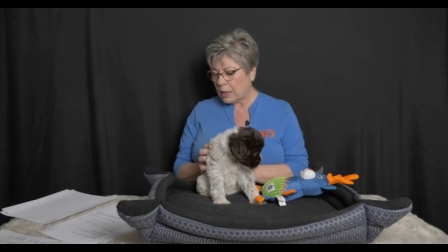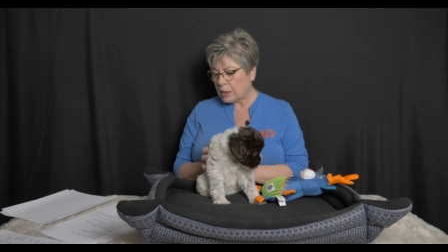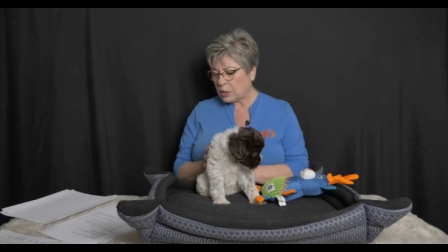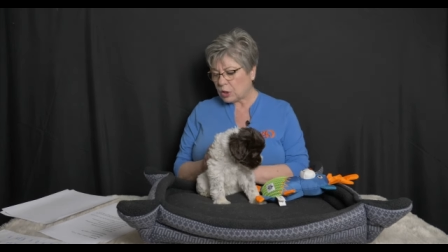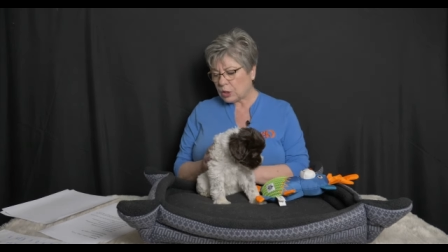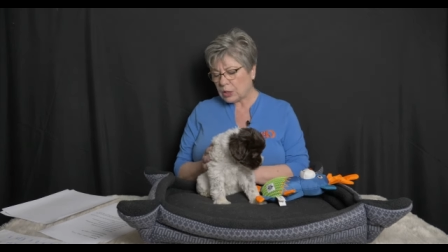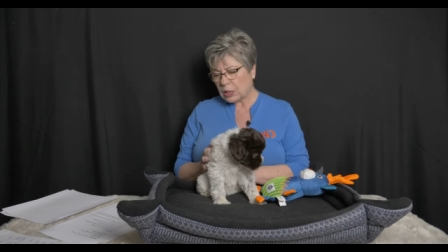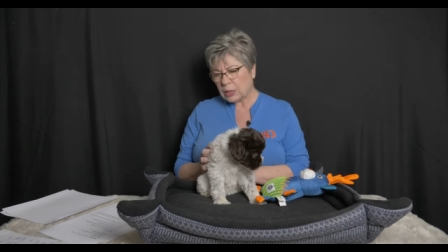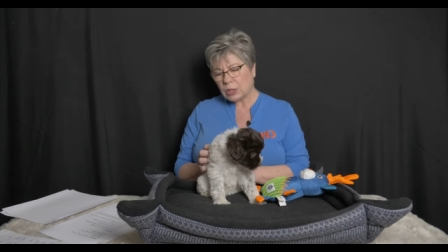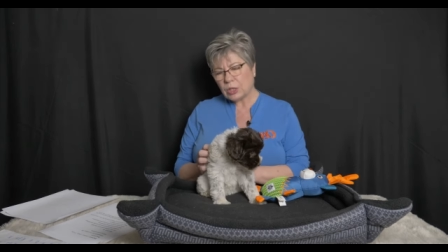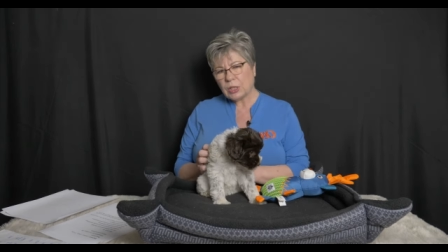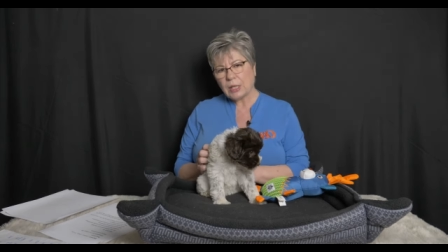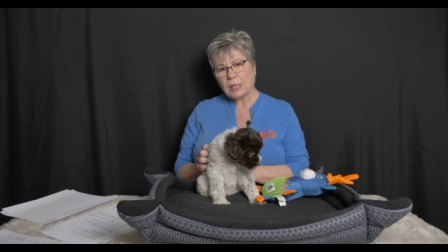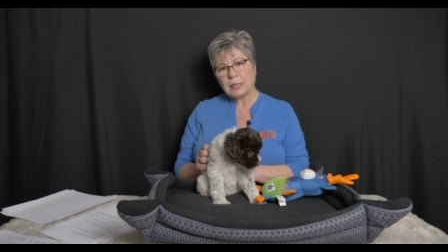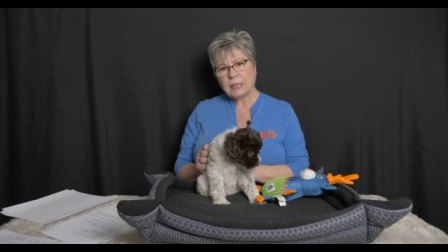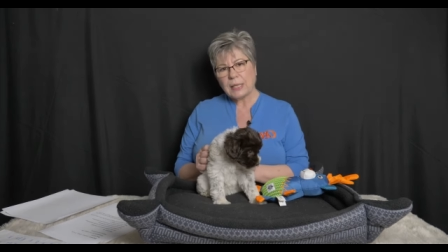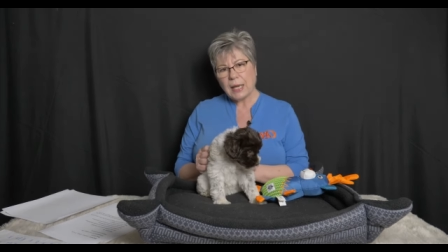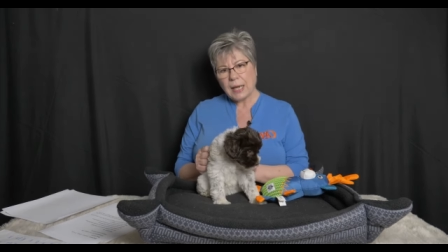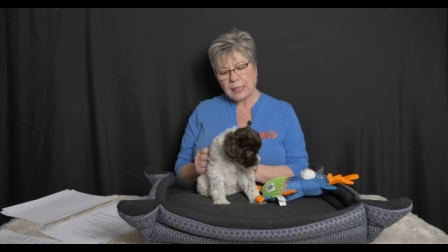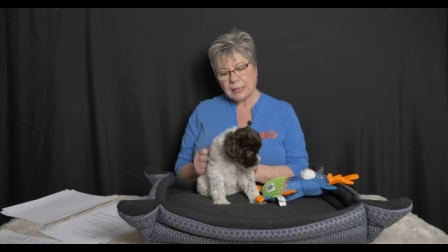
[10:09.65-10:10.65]
She
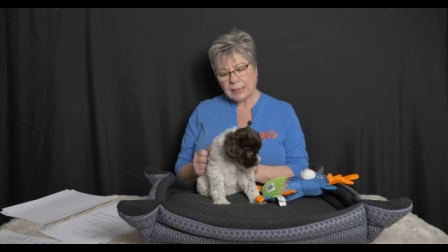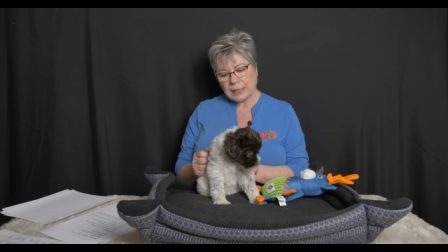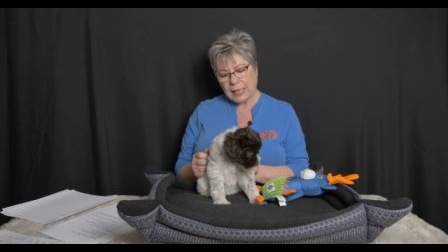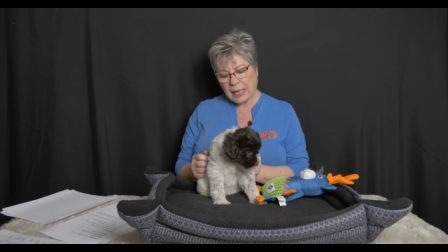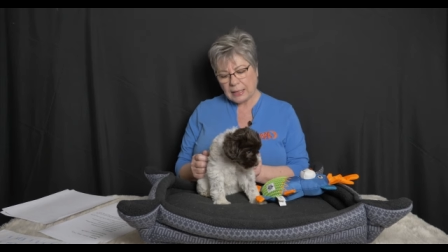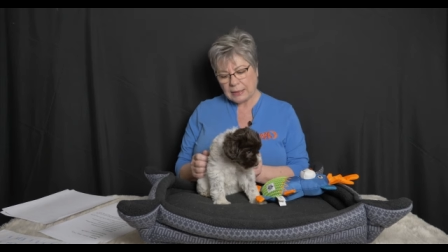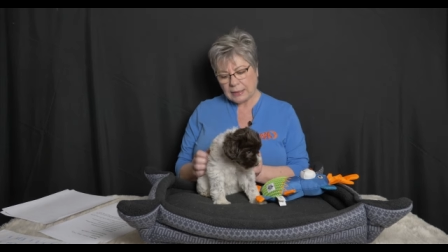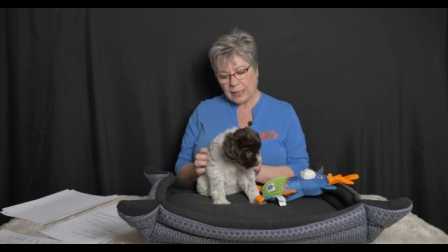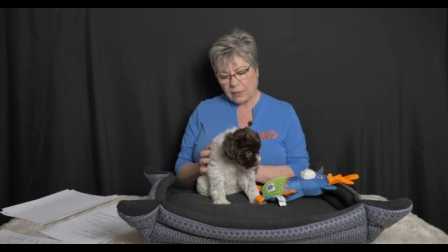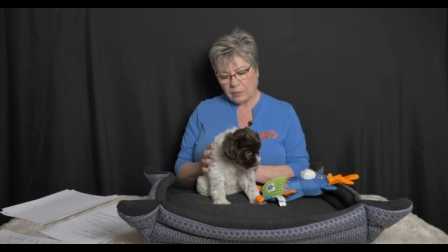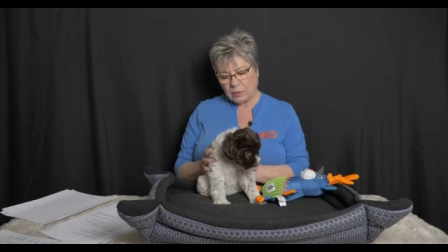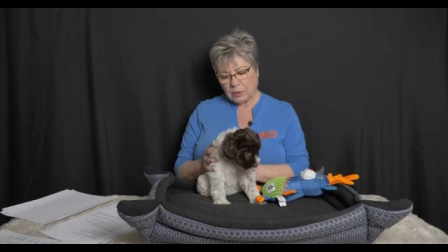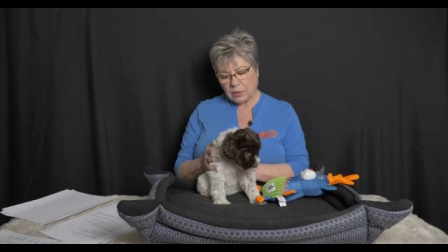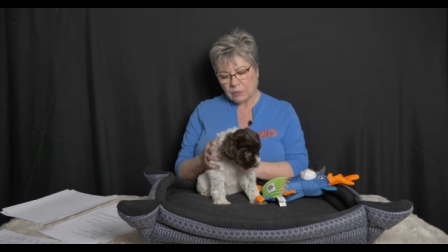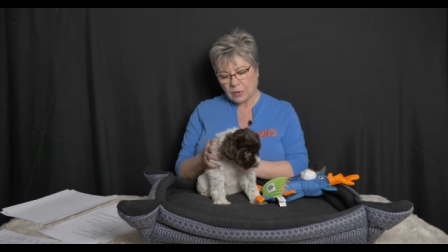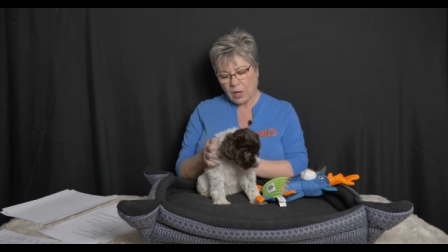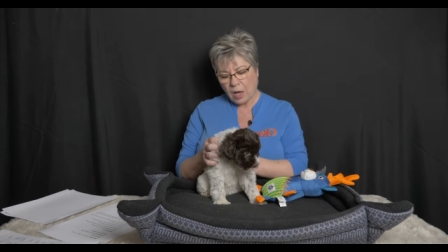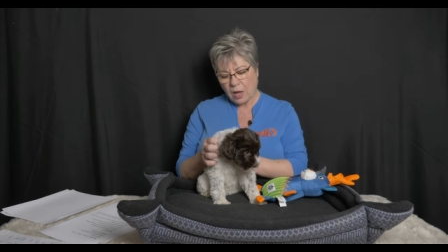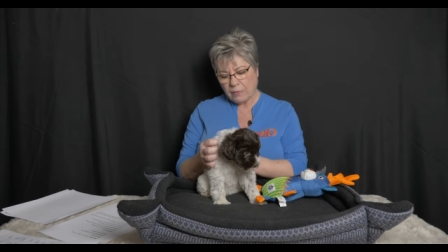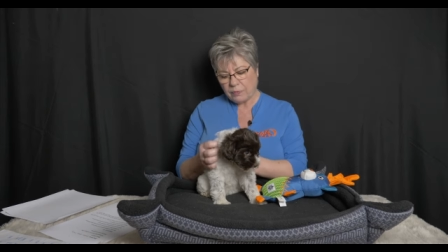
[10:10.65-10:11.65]
just has that level
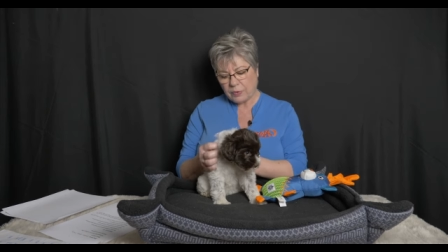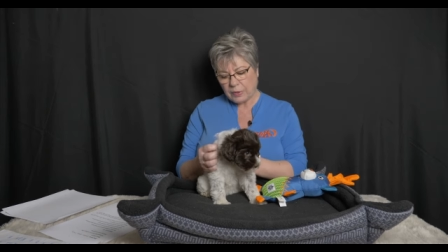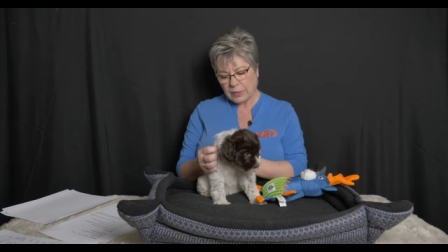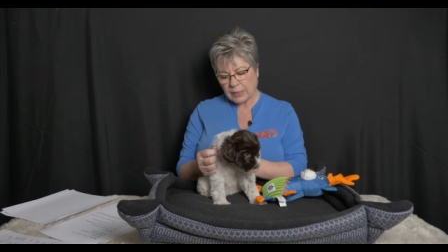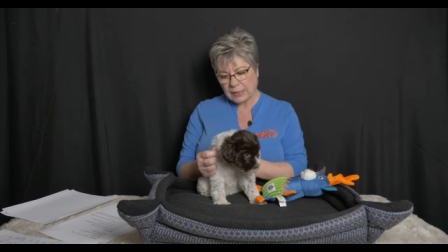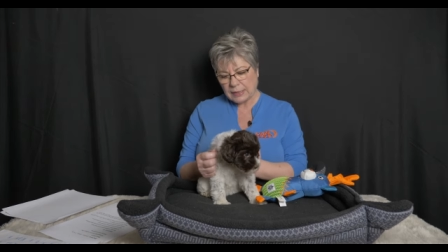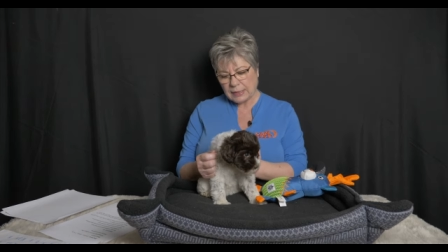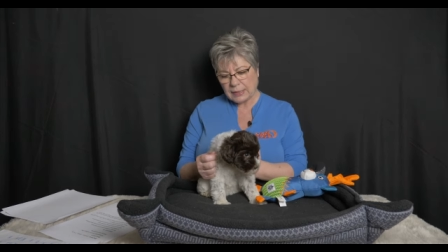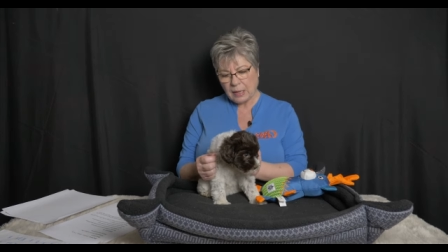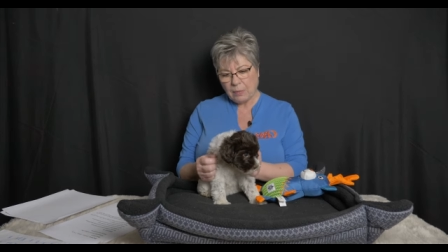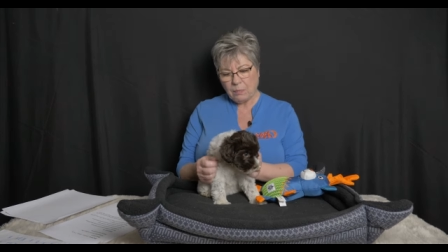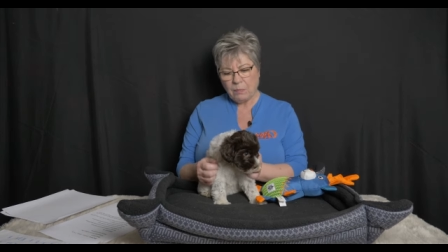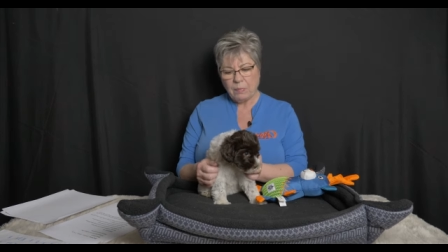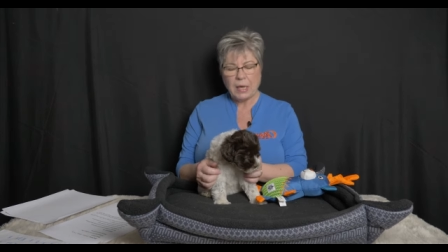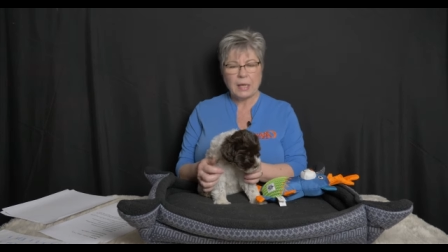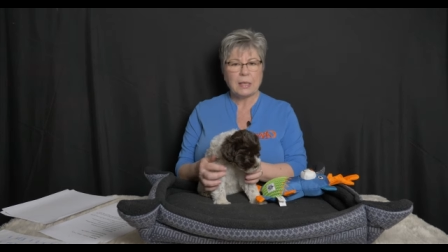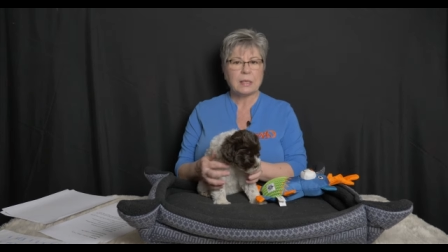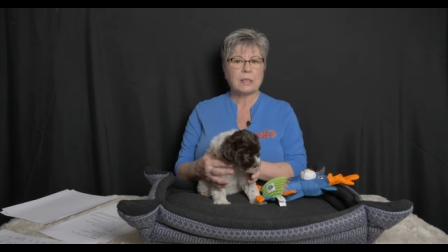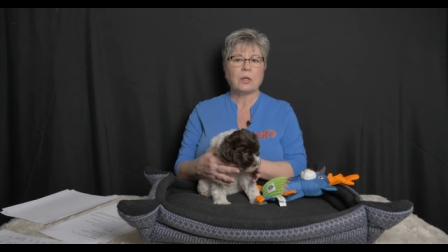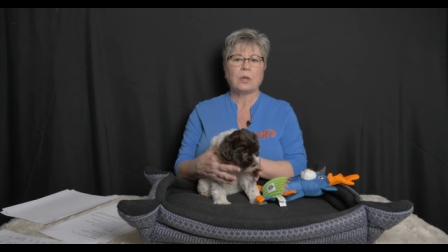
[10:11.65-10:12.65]
of confidence that
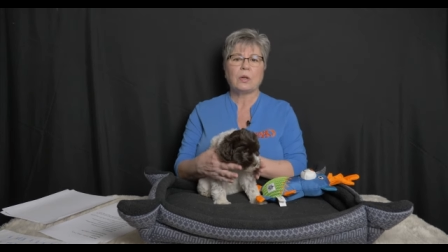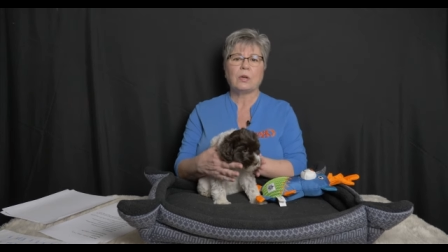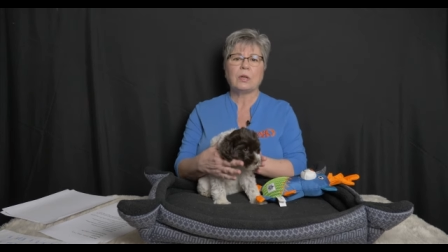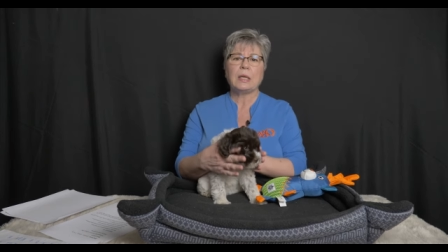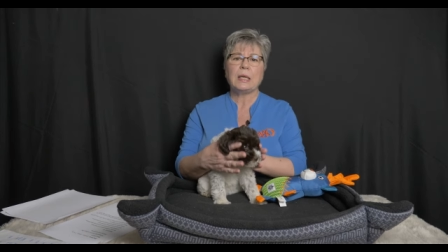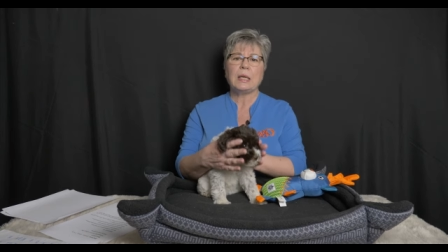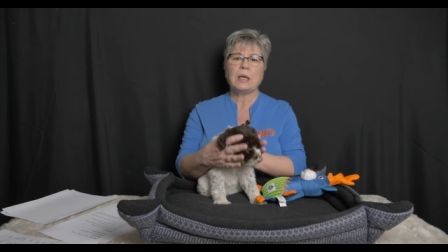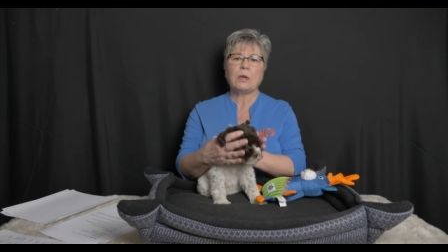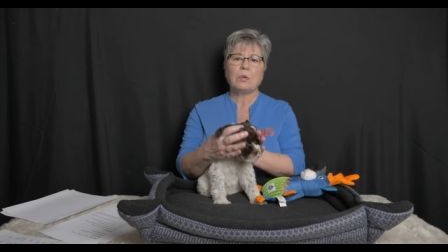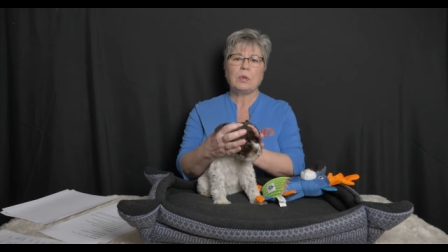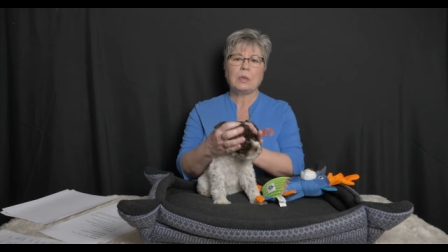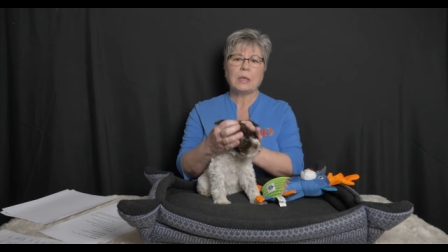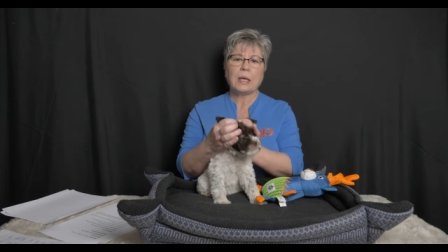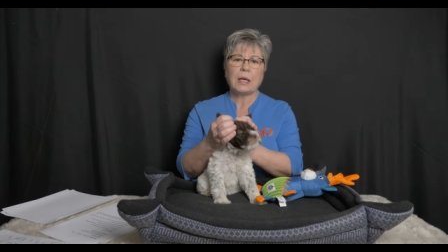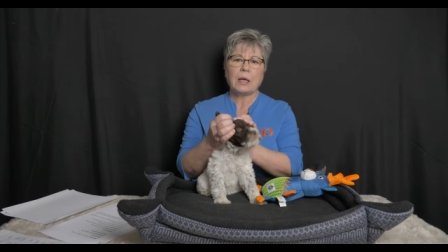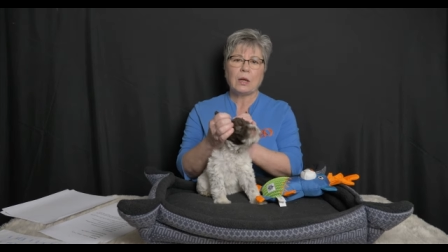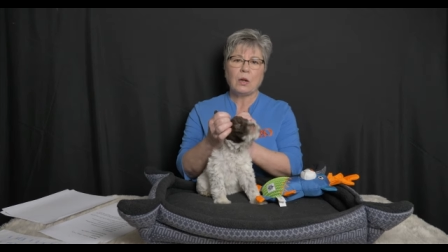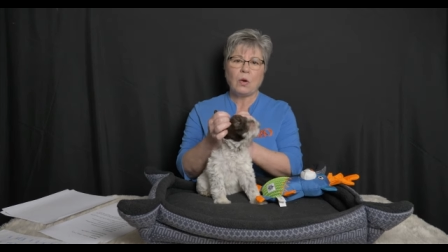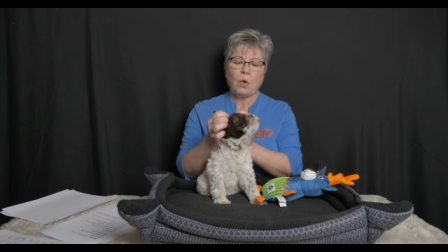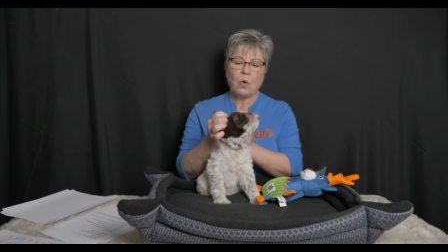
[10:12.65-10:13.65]
makes her
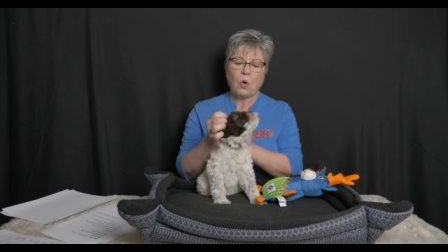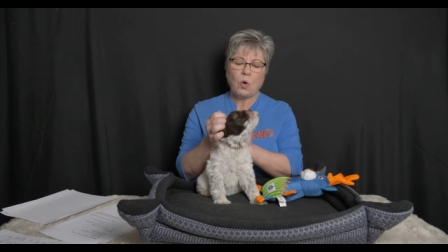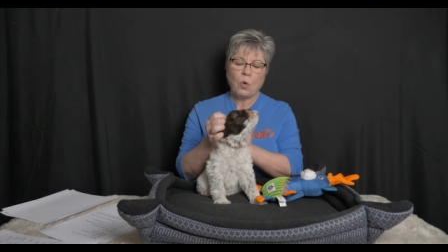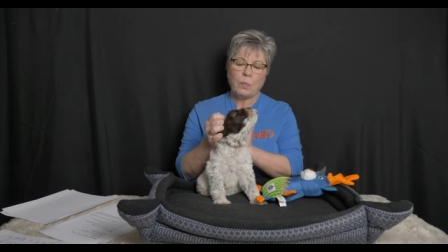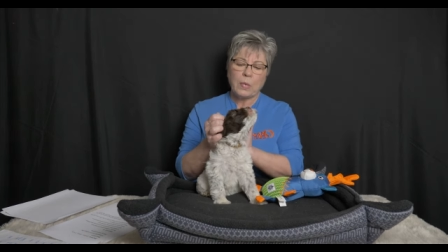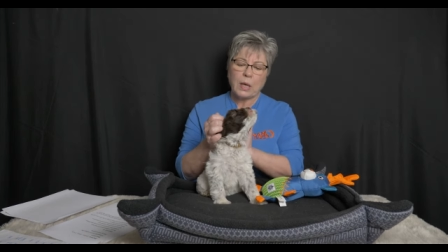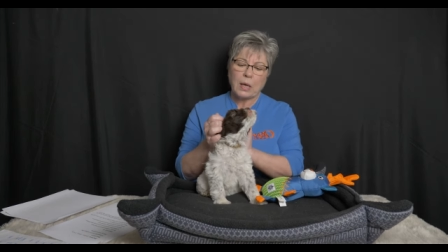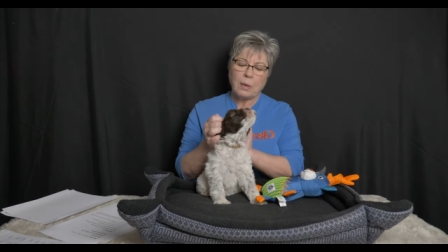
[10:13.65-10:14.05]
equally at home